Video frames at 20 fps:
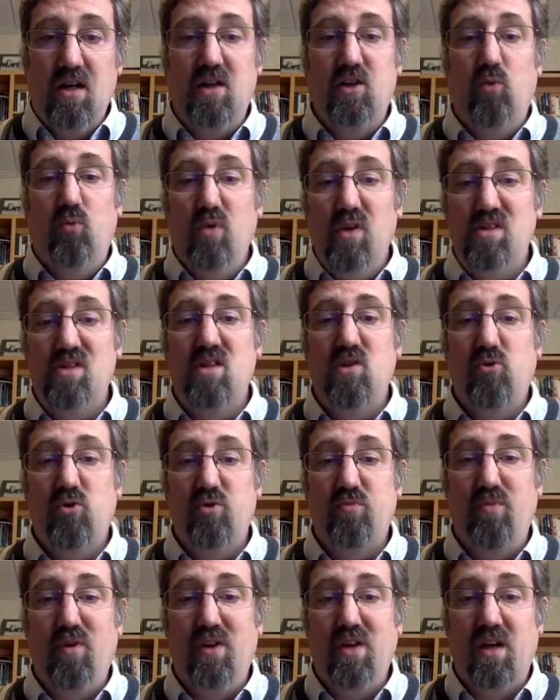And the reason he
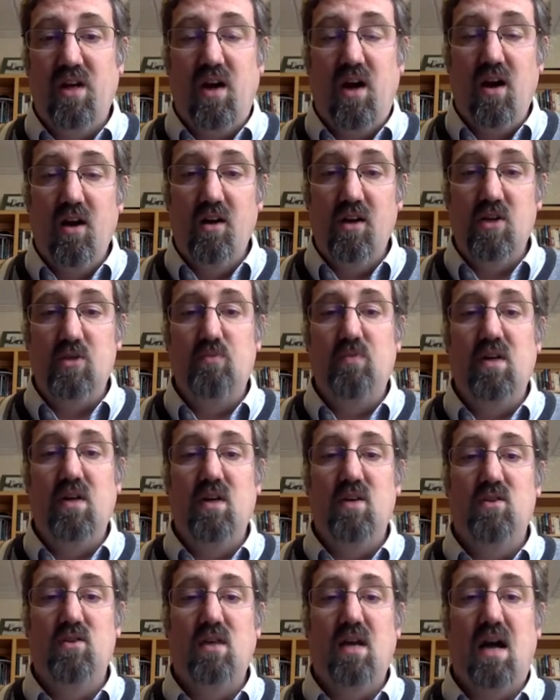was building an ark is
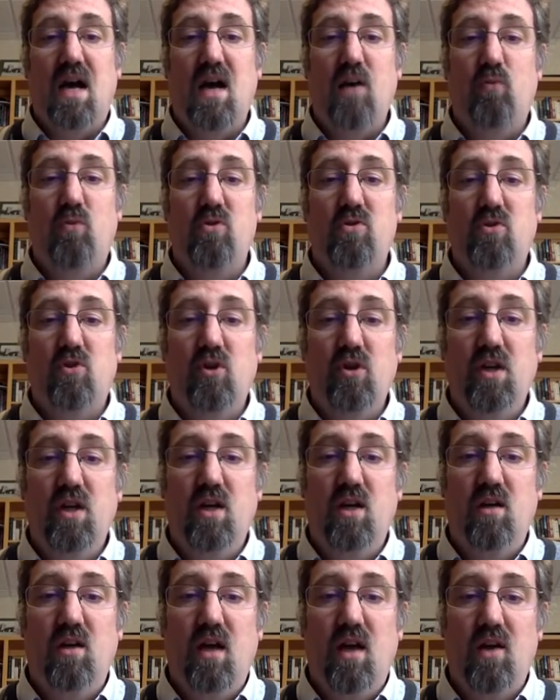because God was
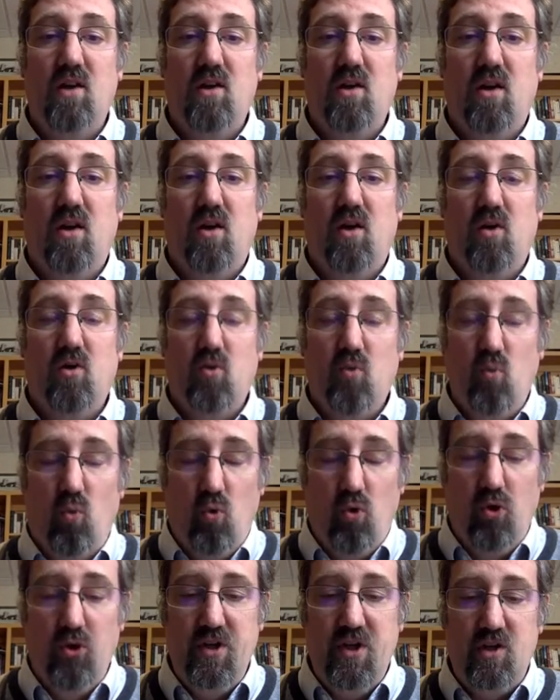looking at the
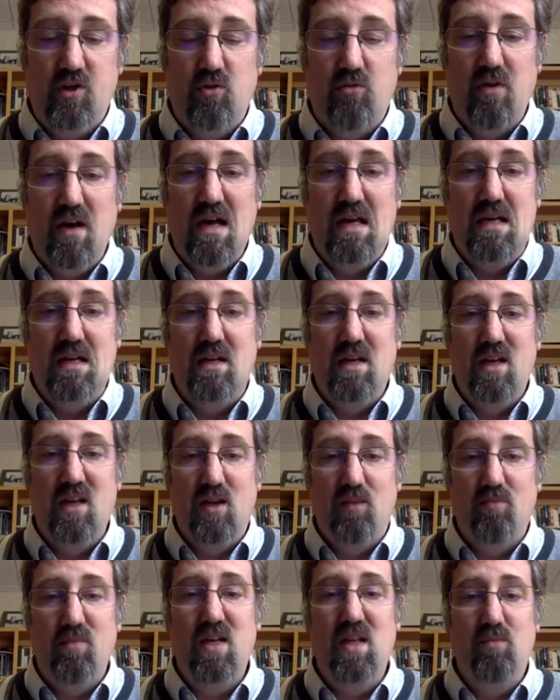world he had created, and
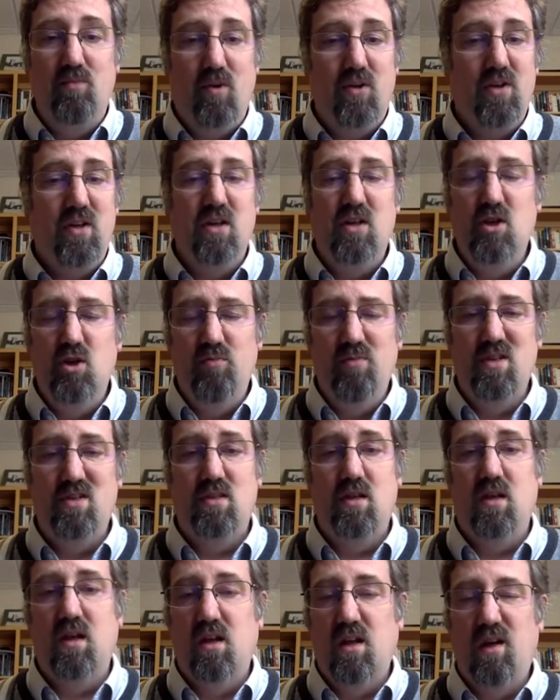the people, the humans
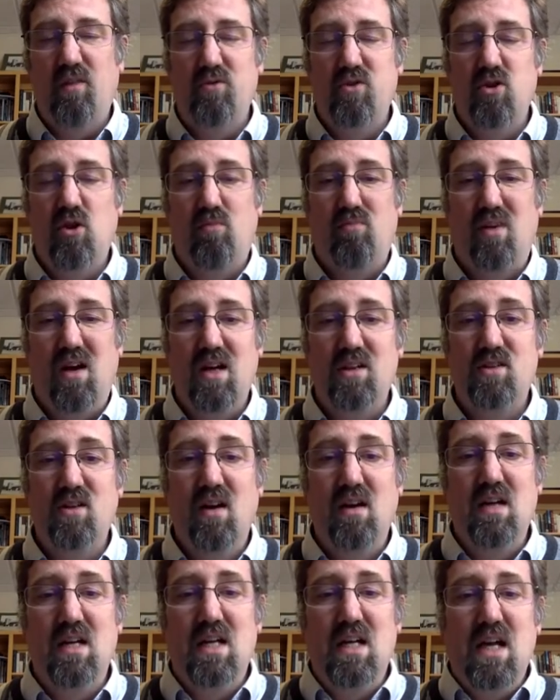that he loved so much,
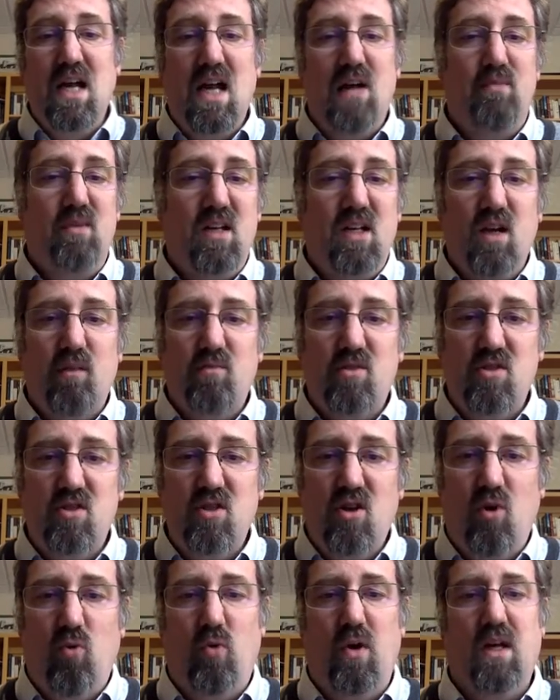had become
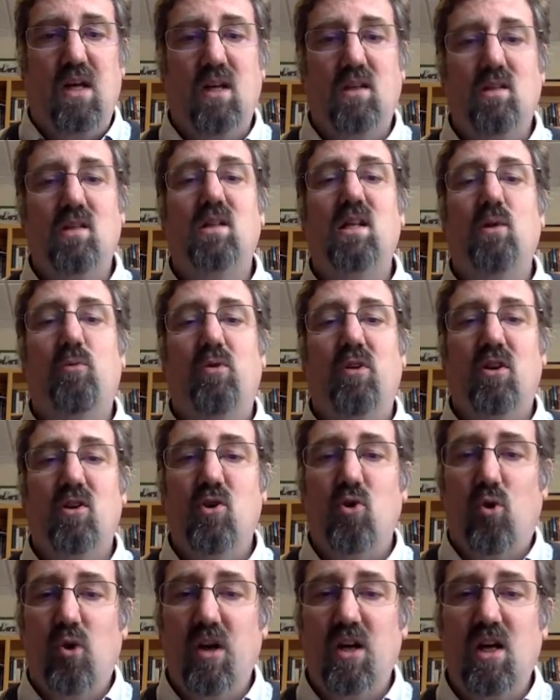so wicked that they were
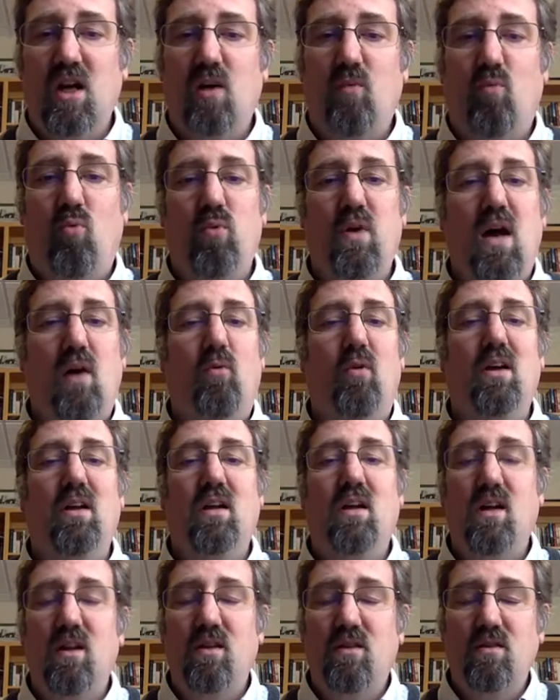ignoring him, not wanting
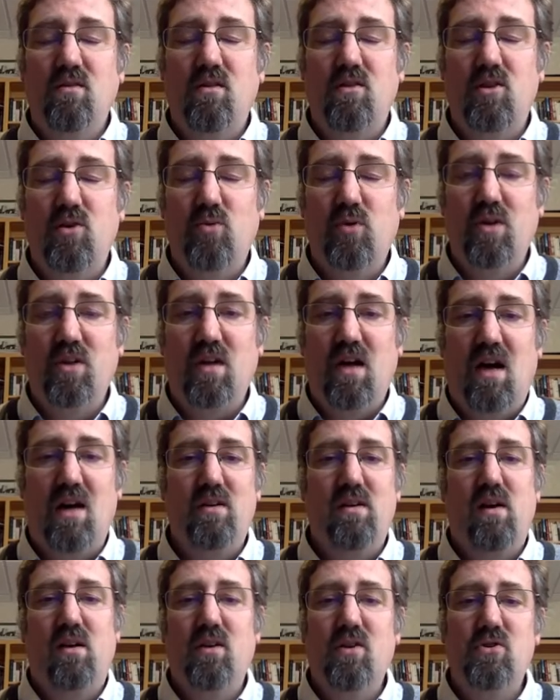anything to do with God,
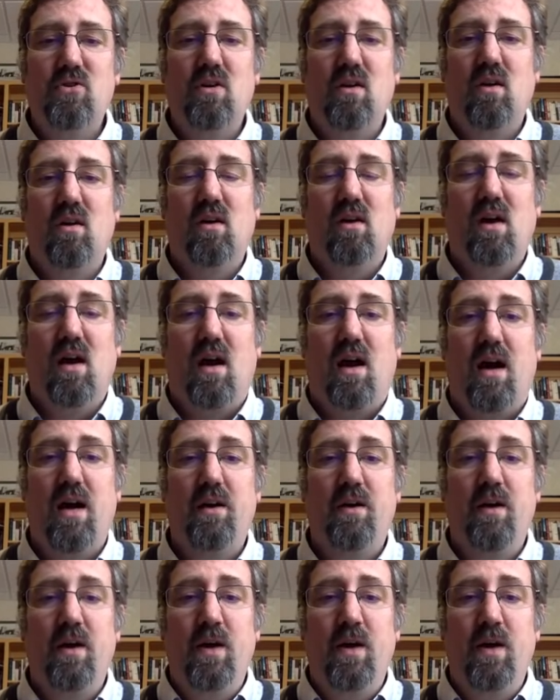not listening to God.